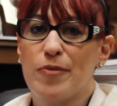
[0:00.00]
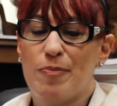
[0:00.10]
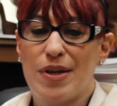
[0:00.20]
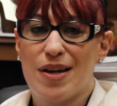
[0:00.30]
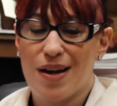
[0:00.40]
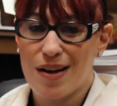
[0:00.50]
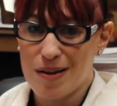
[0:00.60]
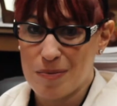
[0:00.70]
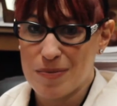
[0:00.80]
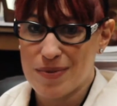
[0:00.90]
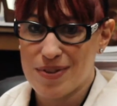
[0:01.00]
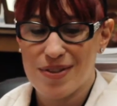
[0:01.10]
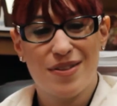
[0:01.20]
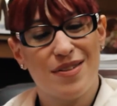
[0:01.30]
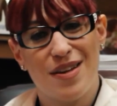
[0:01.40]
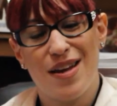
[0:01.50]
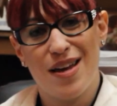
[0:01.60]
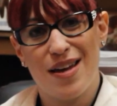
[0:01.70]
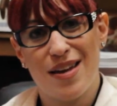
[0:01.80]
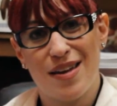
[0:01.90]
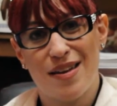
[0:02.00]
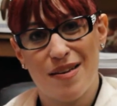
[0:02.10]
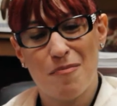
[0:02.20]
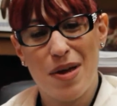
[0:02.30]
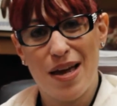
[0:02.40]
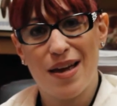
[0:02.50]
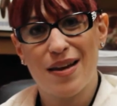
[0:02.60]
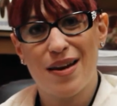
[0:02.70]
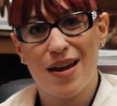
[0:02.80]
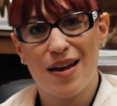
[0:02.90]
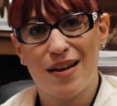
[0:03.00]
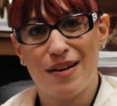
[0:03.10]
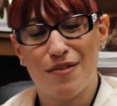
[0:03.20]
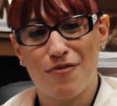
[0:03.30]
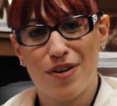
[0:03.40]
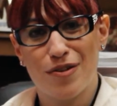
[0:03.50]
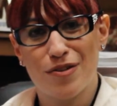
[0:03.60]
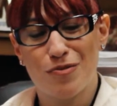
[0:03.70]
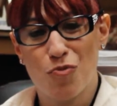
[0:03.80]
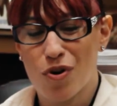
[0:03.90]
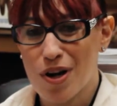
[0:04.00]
becomes a man and feels more